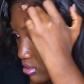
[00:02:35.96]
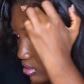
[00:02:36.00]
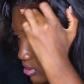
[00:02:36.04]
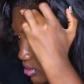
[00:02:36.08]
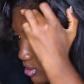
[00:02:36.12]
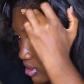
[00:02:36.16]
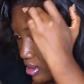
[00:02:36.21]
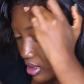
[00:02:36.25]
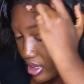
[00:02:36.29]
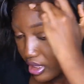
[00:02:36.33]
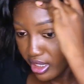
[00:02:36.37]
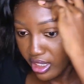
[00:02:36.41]

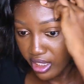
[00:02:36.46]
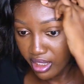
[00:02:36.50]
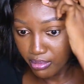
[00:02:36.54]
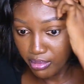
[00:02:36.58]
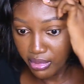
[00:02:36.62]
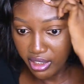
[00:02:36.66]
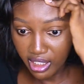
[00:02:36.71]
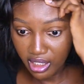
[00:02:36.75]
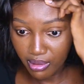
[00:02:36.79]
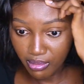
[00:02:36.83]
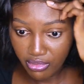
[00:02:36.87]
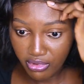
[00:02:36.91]
can I get a
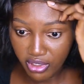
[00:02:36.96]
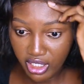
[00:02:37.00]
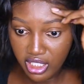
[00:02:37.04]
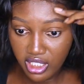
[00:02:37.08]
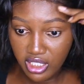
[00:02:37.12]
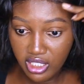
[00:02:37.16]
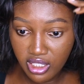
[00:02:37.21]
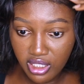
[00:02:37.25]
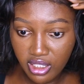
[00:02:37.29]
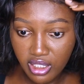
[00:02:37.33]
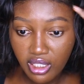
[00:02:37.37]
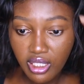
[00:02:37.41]
bigger
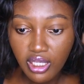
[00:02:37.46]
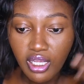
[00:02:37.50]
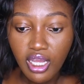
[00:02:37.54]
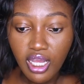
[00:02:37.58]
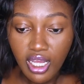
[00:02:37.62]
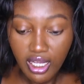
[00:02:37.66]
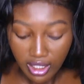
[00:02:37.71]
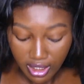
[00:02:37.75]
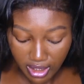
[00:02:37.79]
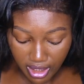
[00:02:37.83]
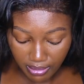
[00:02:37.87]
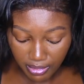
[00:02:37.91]
brush?
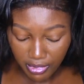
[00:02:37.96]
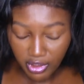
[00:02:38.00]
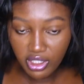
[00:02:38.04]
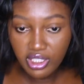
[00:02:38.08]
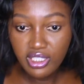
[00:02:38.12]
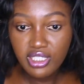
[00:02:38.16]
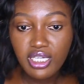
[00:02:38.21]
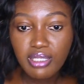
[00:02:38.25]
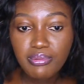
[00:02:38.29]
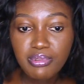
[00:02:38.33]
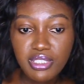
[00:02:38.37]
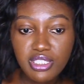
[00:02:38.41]
Let me
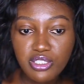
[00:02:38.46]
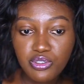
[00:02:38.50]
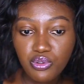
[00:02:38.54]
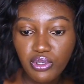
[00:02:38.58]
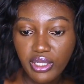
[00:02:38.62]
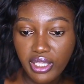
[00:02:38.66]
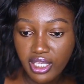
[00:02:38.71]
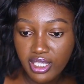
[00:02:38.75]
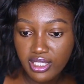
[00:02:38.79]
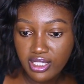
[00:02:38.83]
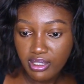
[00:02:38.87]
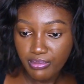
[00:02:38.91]
just go
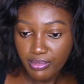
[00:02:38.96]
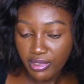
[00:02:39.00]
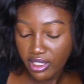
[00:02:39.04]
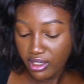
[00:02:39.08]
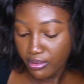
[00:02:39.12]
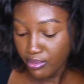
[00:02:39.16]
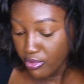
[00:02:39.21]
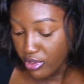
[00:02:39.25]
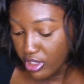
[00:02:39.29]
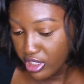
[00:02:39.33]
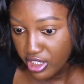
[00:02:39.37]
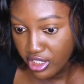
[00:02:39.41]
and get a
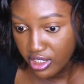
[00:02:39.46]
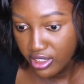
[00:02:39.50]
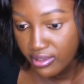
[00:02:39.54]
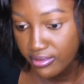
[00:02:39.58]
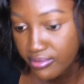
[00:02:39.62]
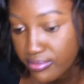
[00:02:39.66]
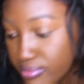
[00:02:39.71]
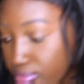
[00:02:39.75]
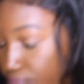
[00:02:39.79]
bigger brush.